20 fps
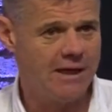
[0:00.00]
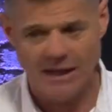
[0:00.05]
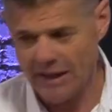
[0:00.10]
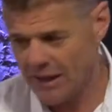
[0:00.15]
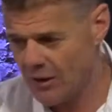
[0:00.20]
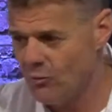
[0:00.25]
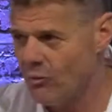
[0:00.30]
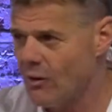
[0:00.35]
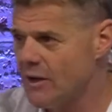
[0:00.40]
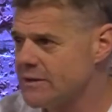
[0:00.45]

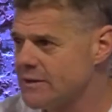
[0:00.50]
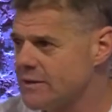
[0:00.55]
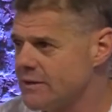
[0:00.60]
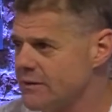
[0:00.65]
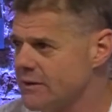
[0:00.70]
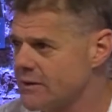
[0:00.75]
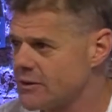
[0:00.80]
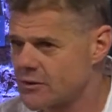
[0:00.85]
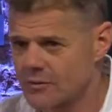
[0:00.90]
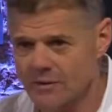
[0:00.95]
He wanted
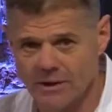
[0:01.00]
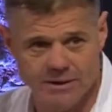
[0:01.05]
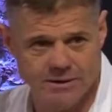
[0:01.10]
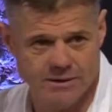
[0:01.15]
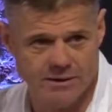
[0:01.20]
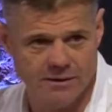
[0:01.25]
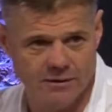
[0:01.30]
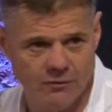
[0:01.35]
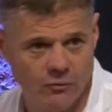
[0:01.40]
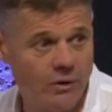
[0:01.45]
the
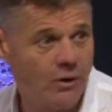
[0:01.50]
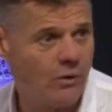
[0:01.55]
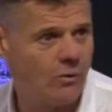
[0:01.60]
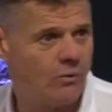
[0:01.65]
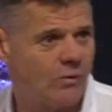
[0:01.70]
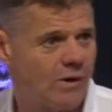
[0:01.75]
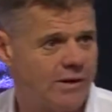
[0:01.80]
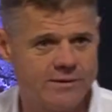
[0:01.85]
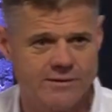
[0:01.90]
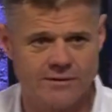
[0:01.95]
treasure. We
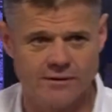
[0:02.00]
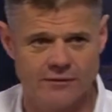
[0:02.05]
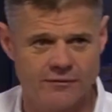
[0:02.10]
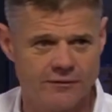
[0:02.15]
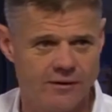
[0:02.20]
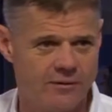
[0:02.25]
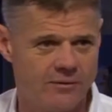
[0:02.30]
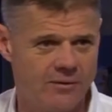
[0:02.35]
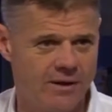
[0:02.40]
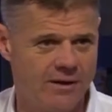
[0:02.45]
all want stuff,
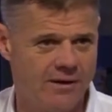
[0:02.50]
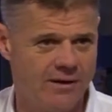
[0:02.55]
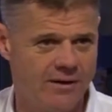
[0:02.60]
don't we?